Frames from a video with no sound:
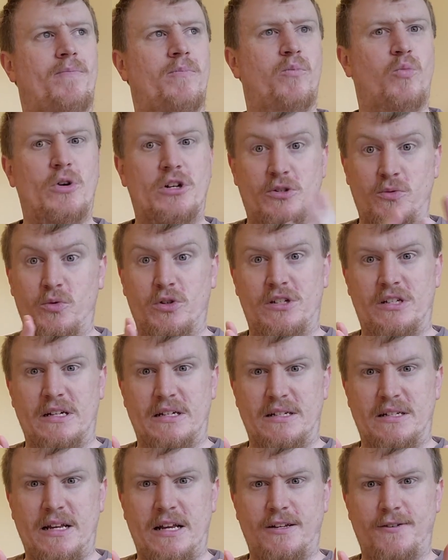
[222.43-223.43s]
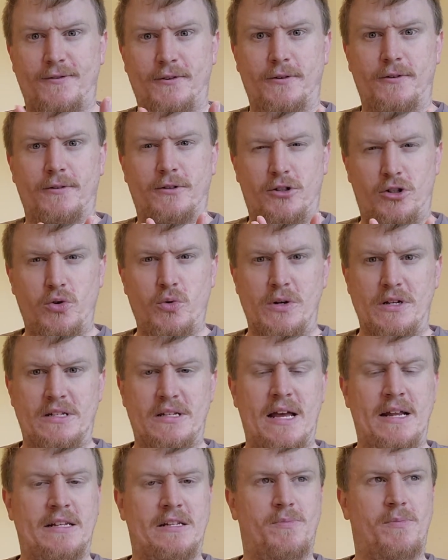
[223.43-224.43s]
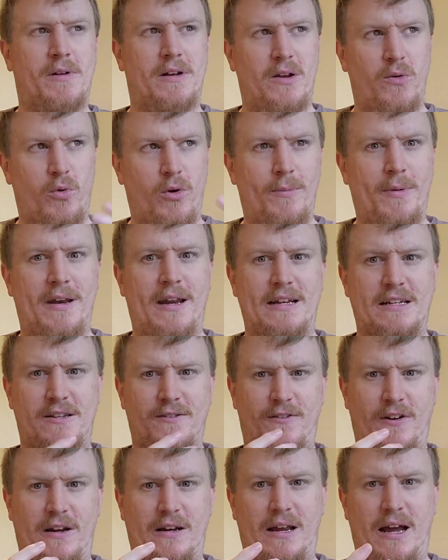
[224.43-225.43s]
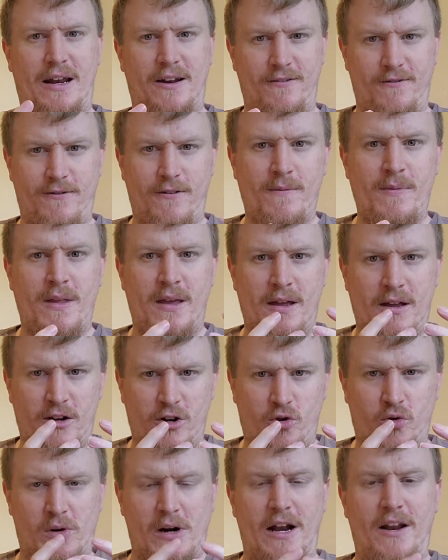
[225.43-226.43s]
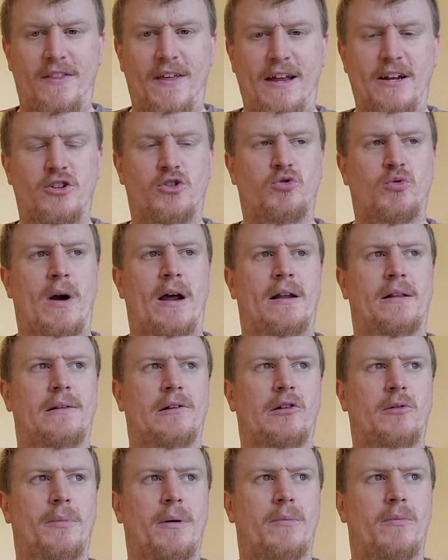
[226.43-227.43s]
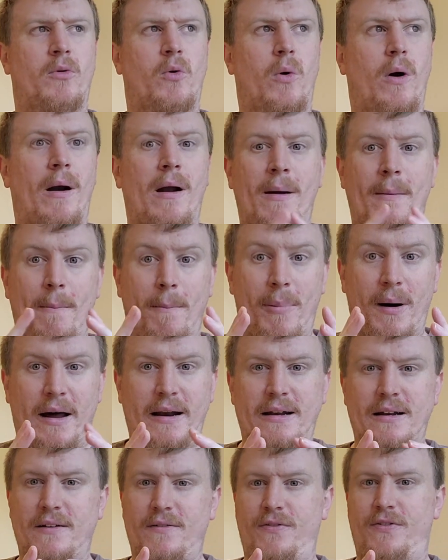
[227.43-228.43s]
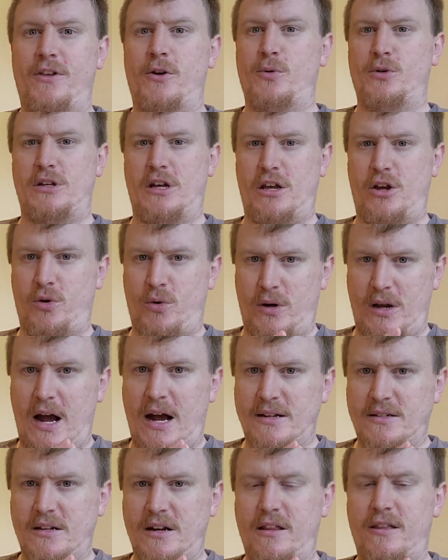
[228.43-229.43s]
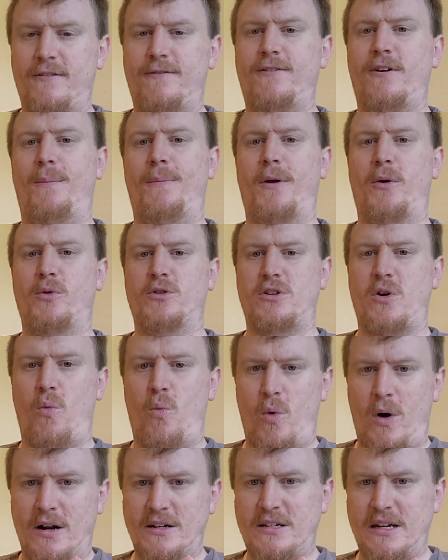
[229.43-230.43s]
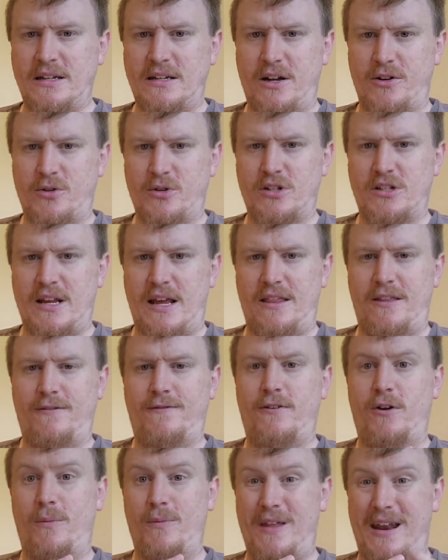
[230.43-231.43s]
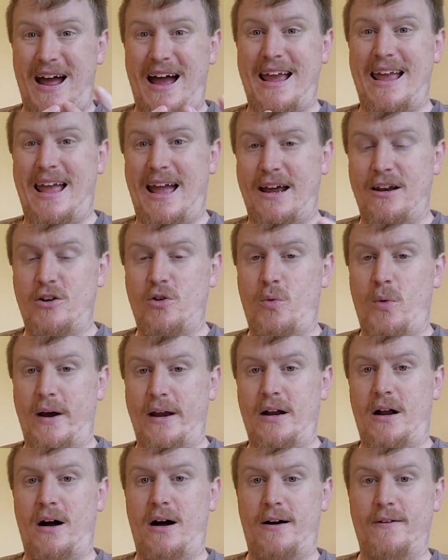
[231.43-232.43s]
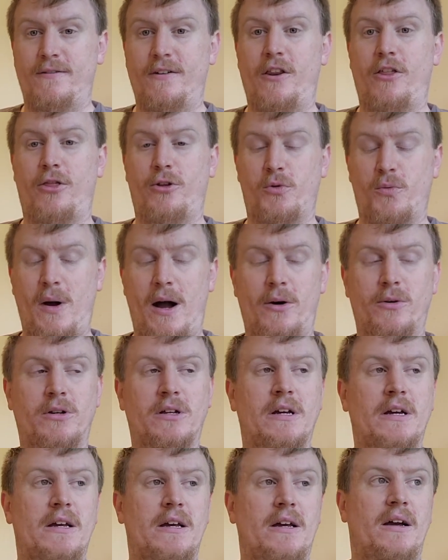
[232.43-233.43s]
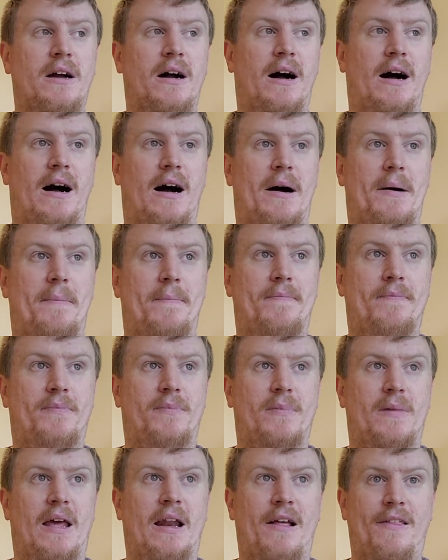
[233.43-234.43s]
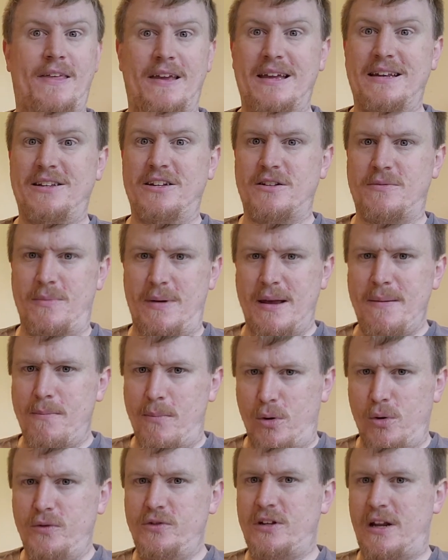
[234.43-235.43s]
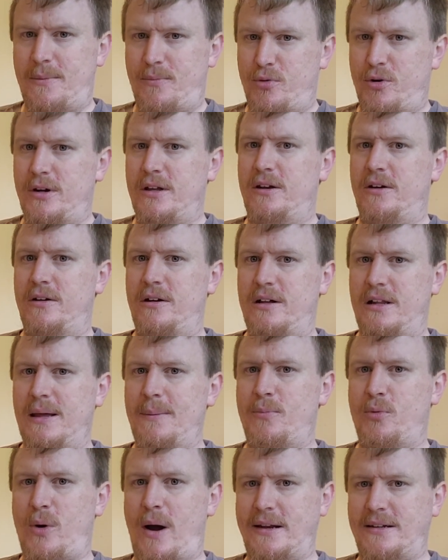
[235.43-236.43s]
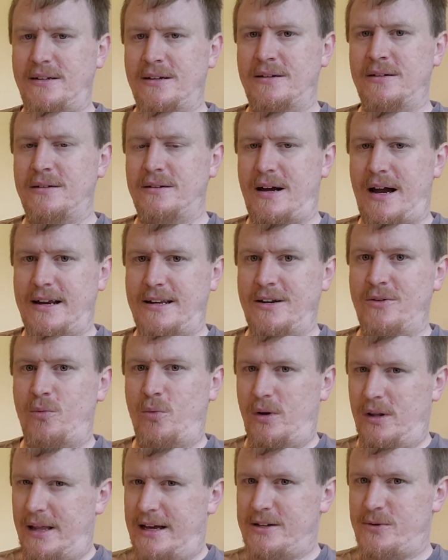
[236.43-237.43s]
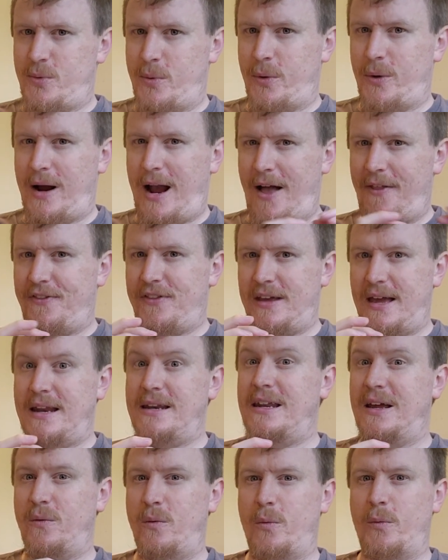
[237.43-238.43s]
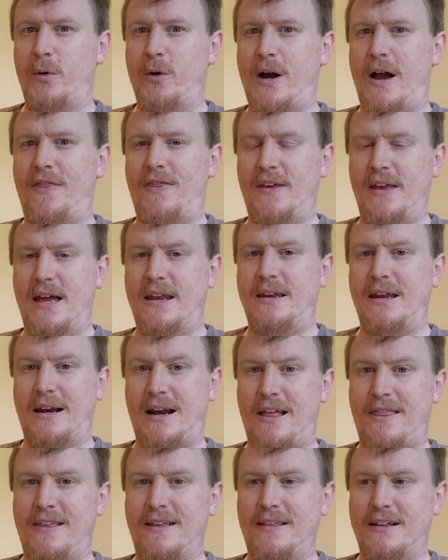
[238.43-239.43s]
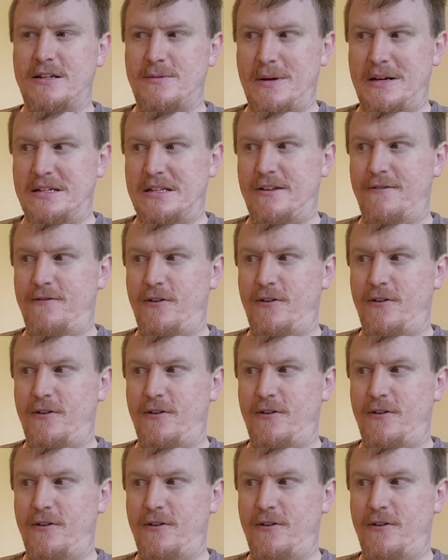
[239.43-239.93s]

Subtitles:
Which was successful to a sense, but it would have been nice if it had kind of created that dread a little bit more. But there was a curiosity to the film. There was a wanting to understand the film that I had quite often throughout. And I think it moves at a pretty good clip, where I didn't realize we were at the ending when we were at the ending. And I think that's because the